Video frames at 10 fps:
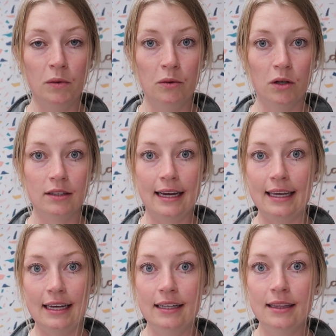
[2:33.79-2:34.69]
We weren't like
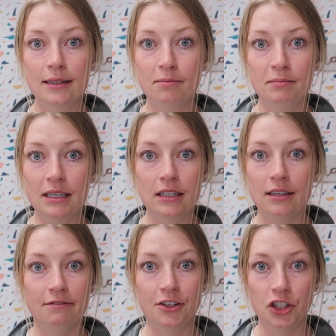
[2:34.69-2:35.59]
in the middle
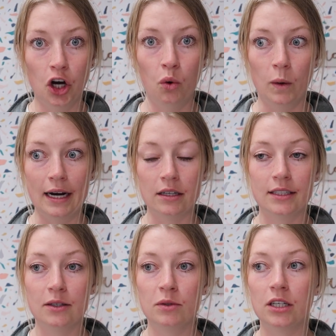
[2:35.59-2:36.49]
of nowhere.
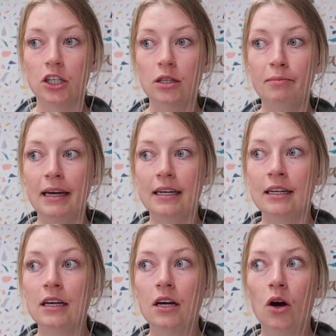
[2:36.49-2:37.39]
There could have
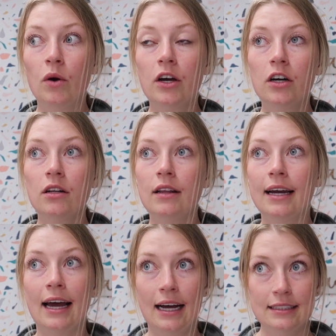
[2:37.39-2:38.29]
been, we could have
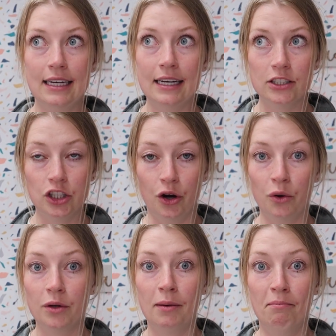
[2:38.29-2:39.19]
like had to get it
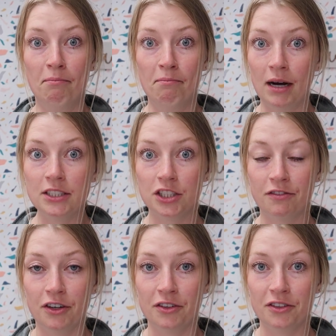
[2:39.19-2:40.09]
towed much
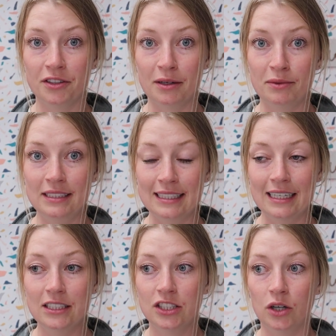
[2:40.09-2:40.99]
further than we
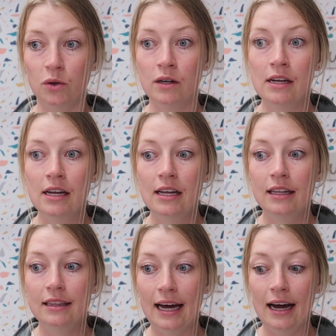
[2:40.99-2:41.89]
did. So
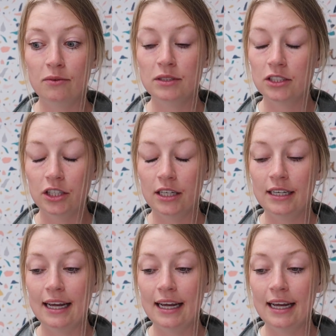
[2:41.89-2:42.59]
that was good.